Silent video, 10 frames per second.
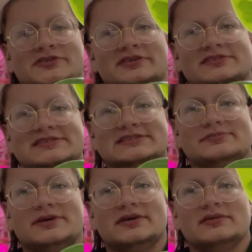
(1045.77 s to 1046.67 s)

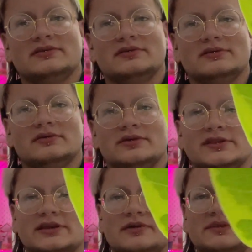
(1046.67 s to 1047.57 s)
Altissima, or
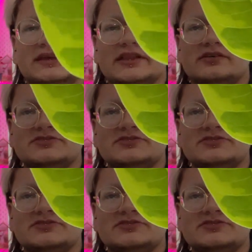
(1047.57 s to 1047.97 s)
they call them the yellow